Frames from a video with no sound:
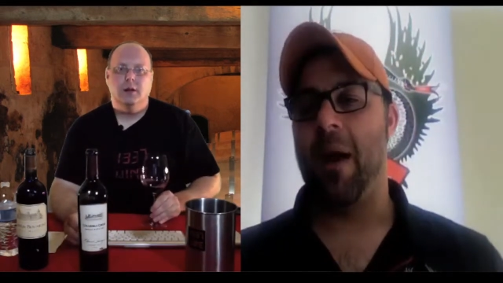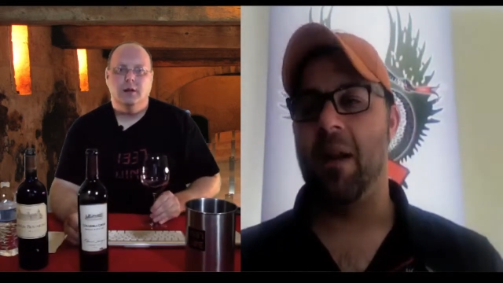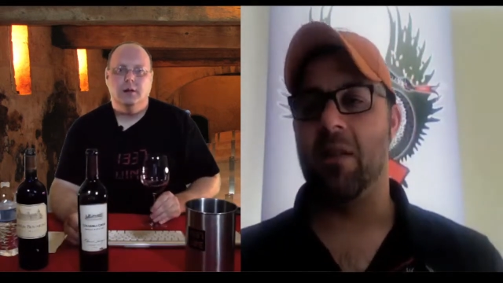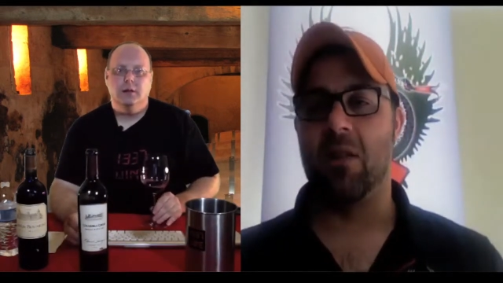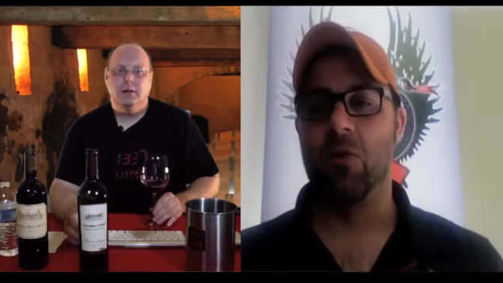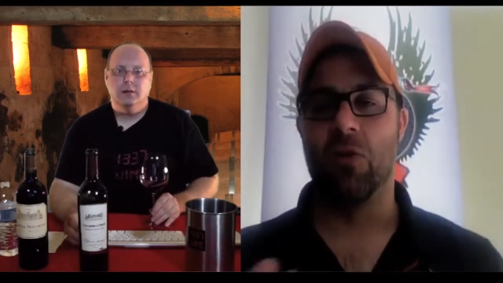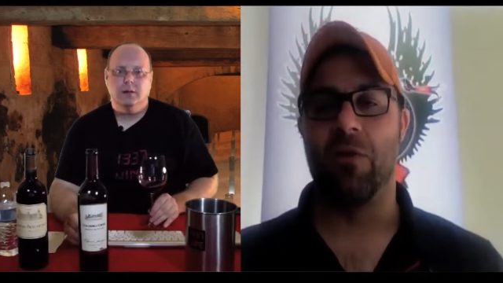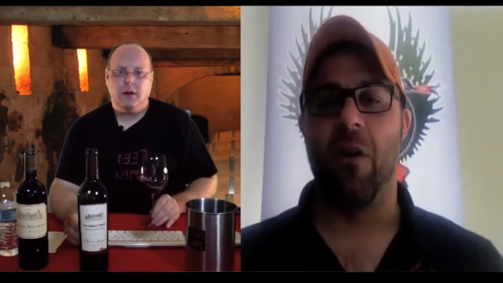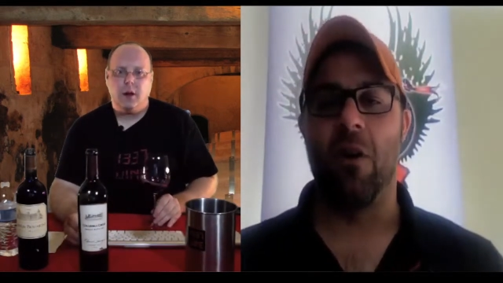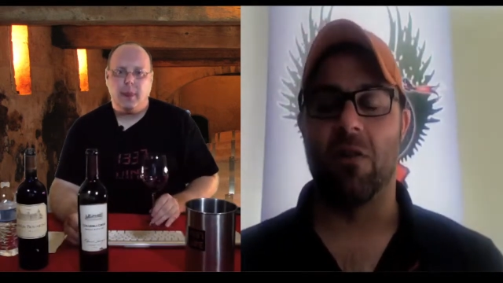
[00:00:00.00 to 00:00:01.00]
Speaker 1: but it's good to
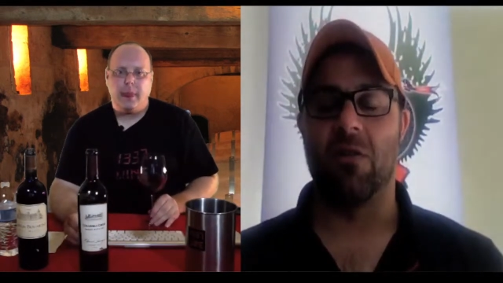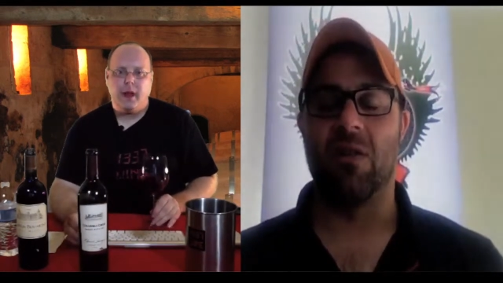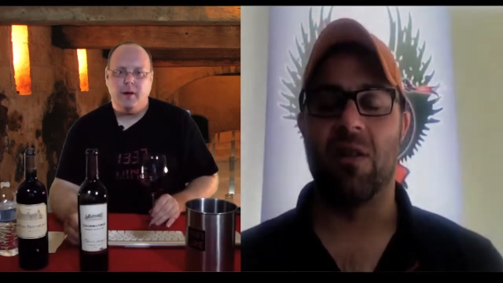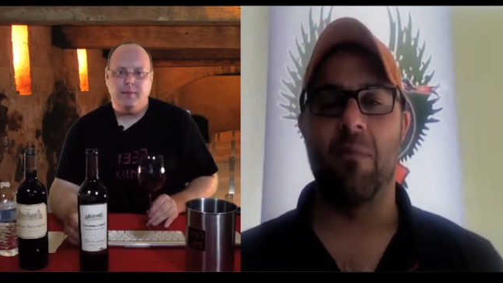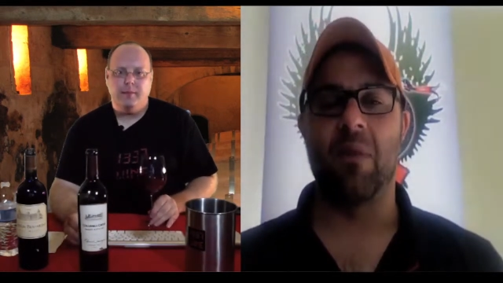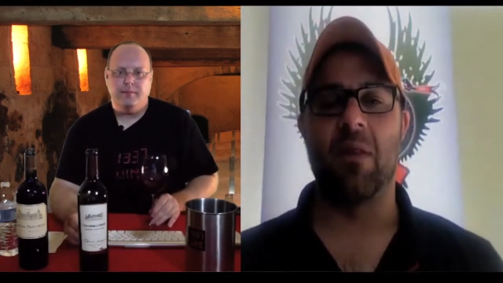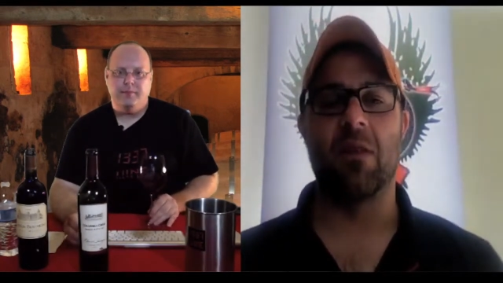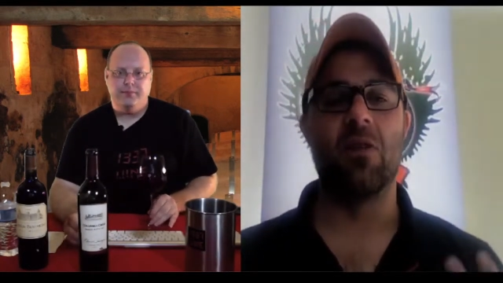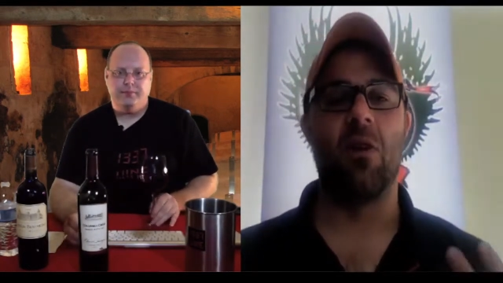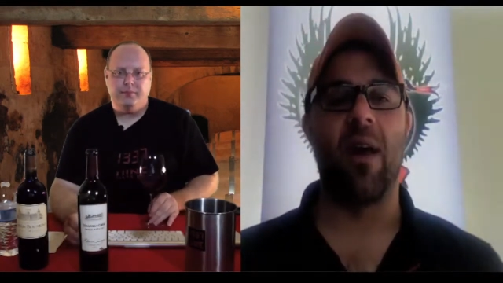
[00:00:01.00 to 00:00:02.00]
focus on something
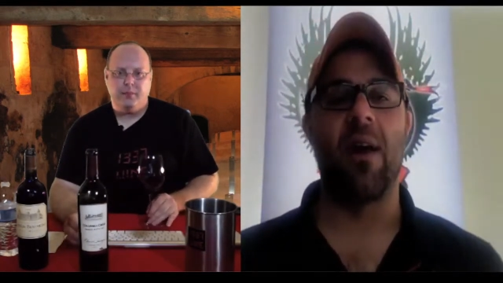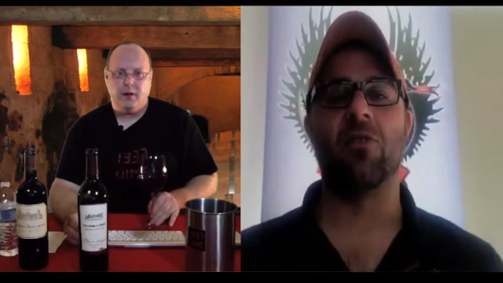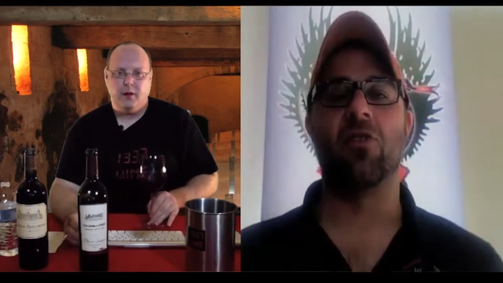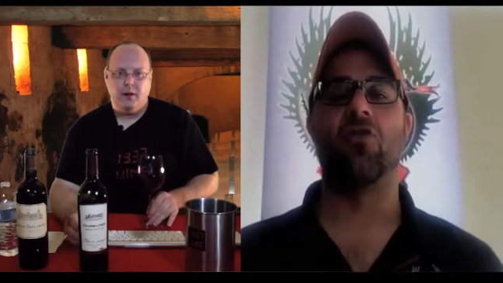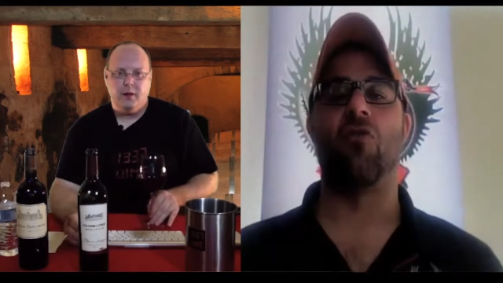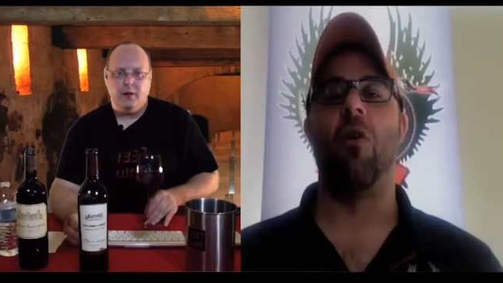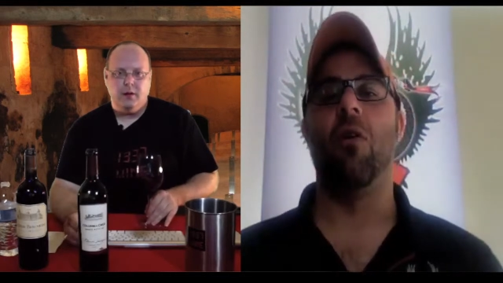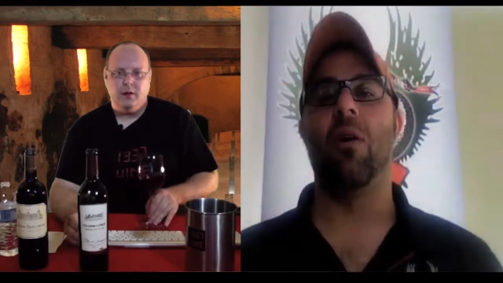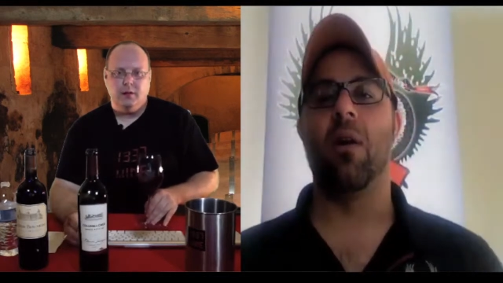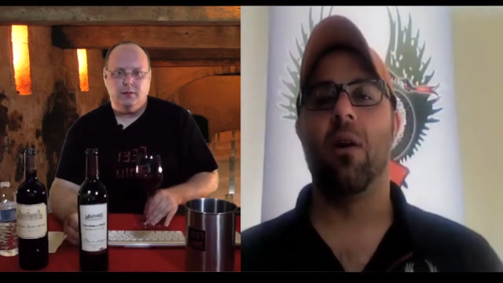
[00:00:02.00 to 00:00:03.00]
that's not as
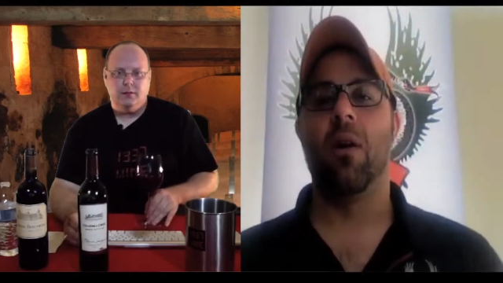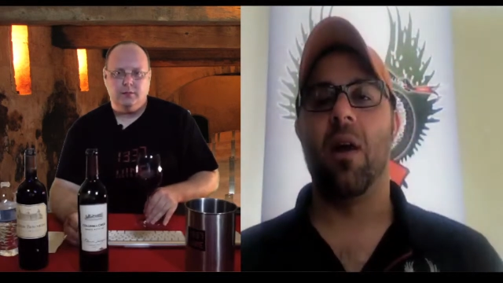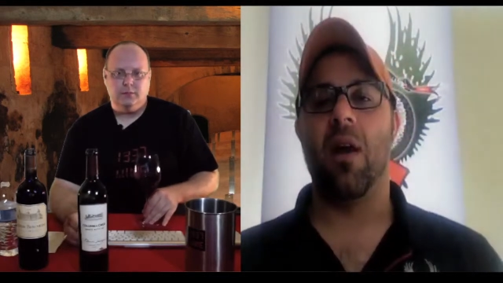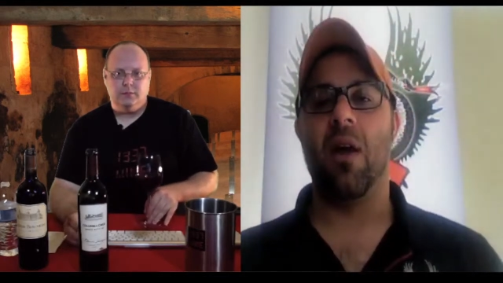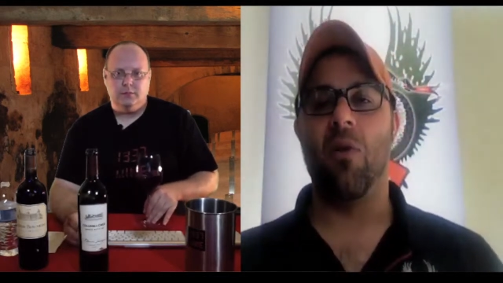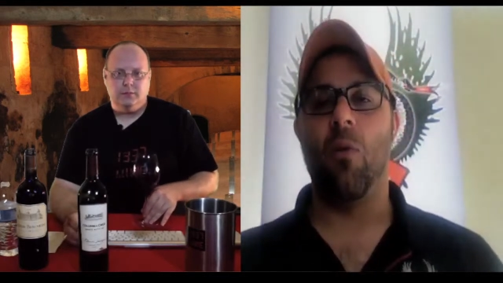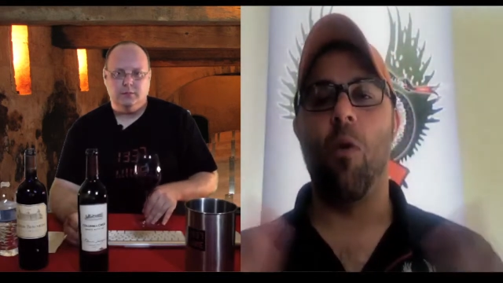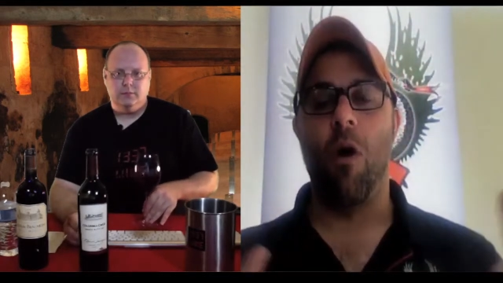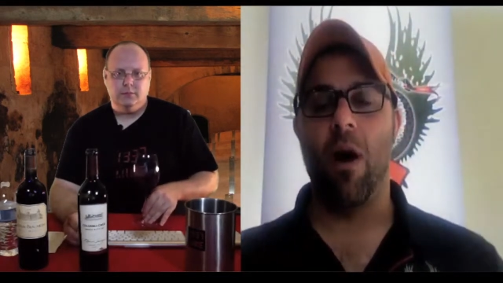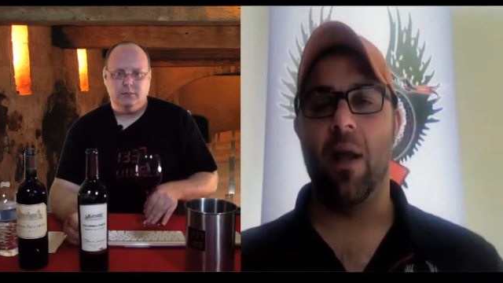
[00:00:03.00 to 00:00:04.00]
strong in the
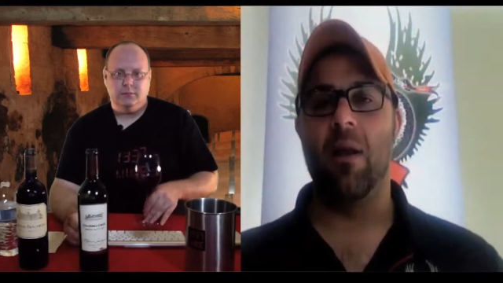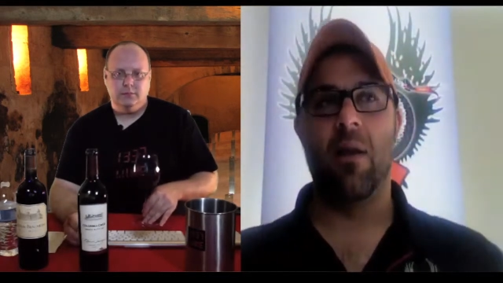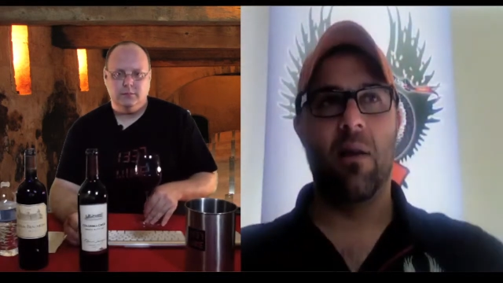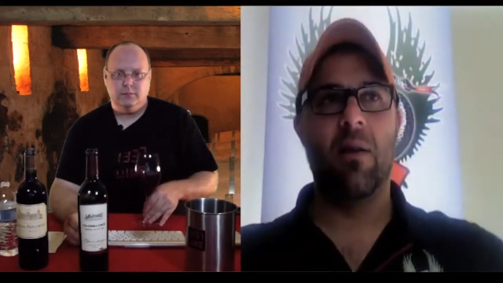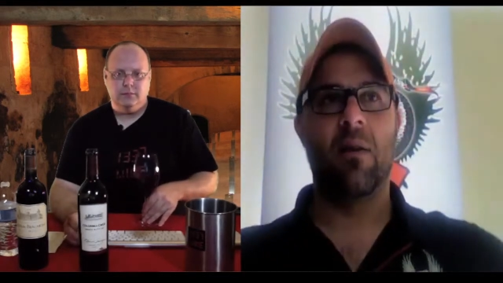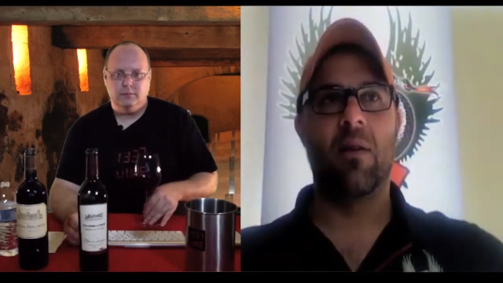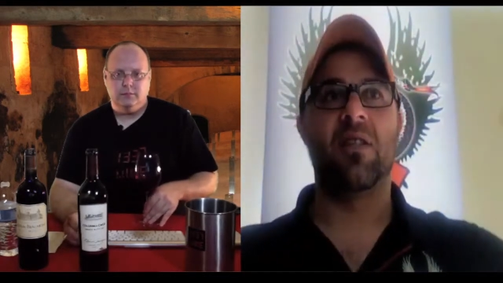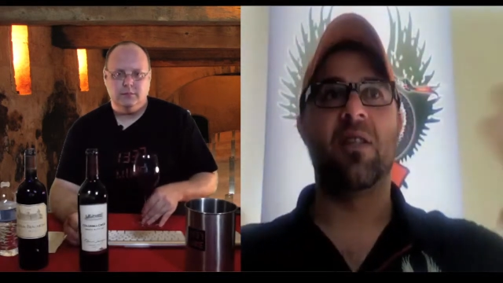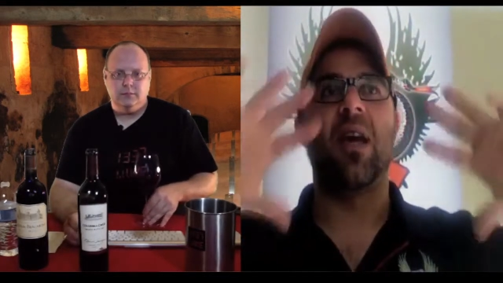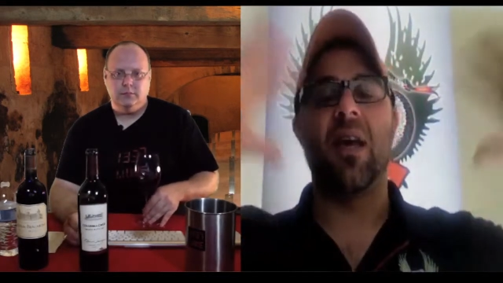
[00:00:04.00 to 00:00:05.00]
wine
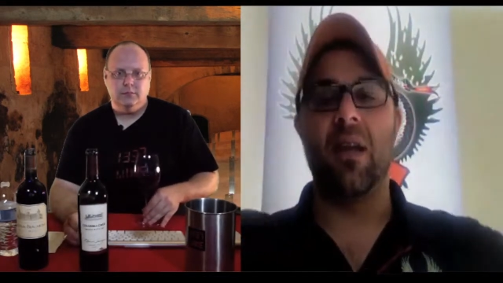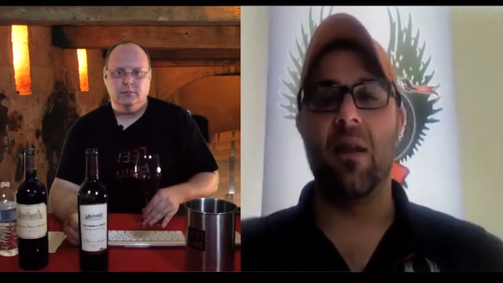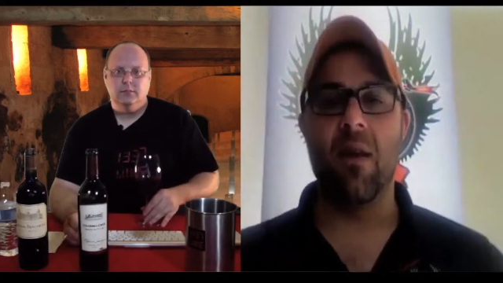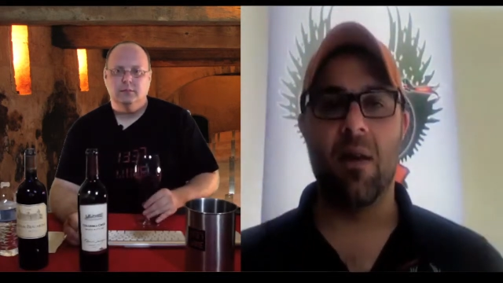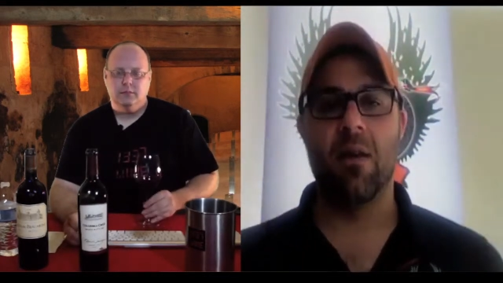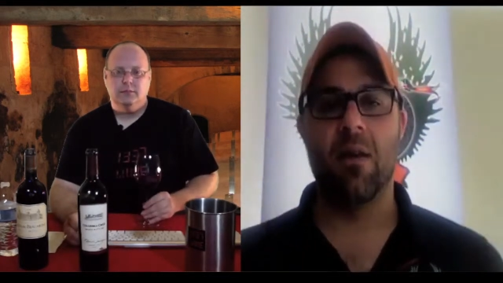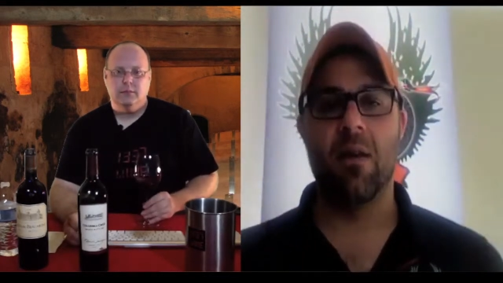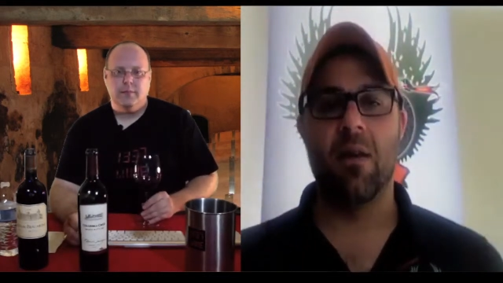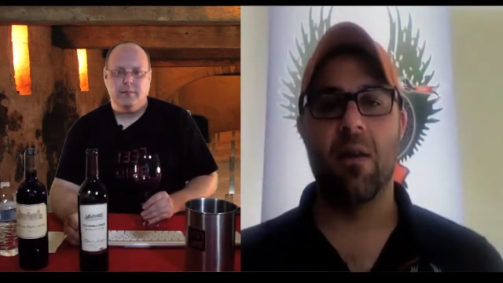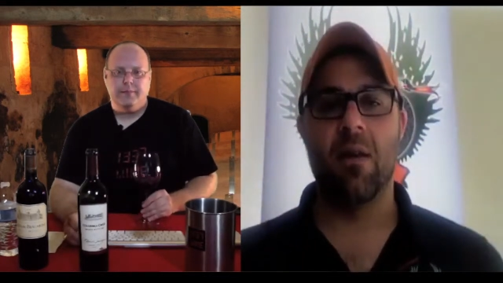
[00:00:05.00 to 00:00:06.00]
scene.
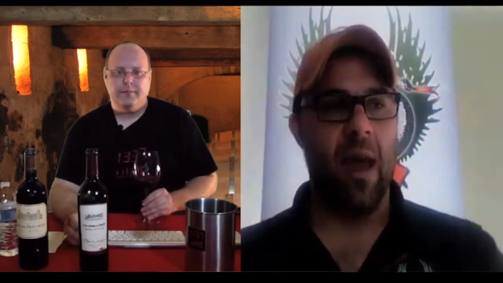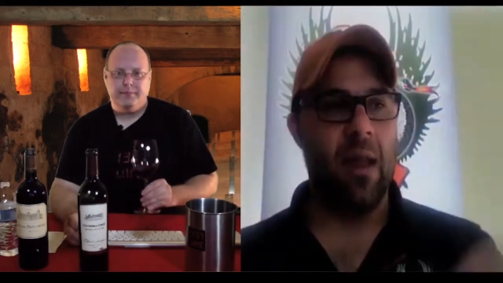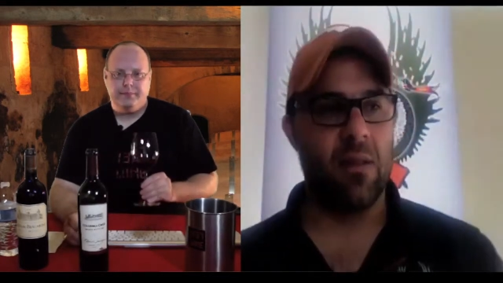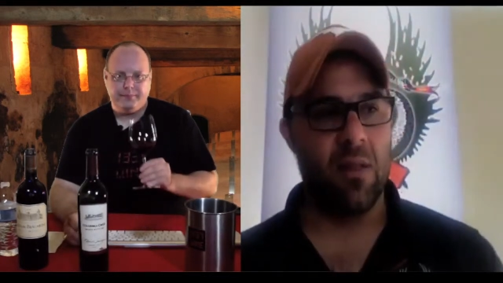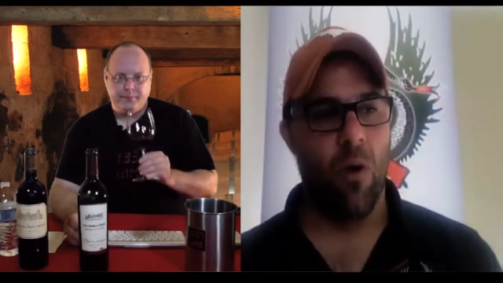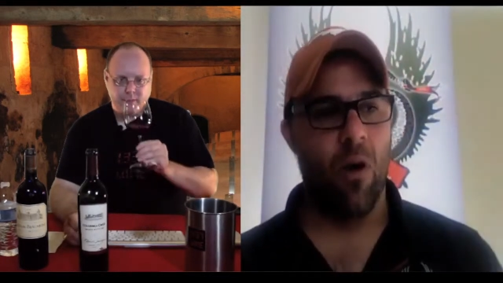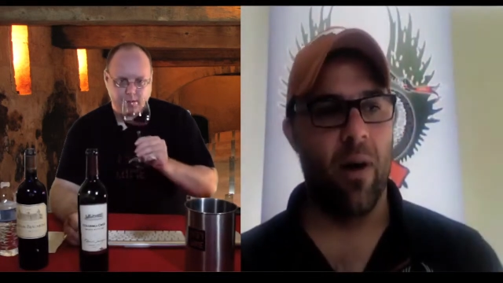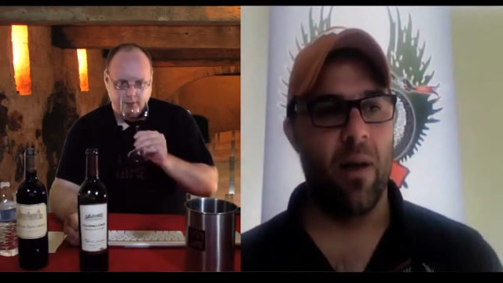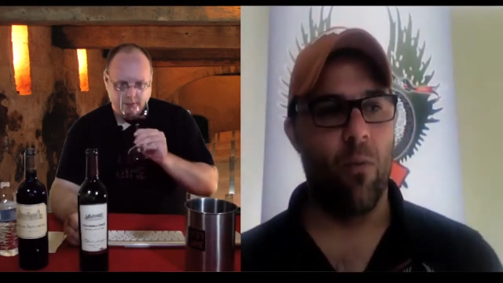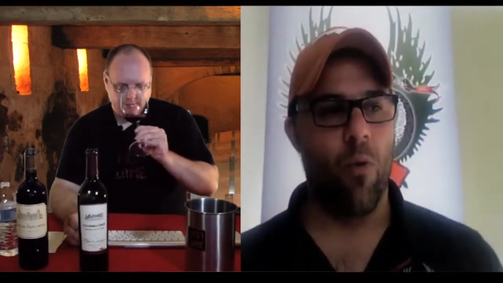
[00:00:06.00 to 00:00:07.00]
Hence, why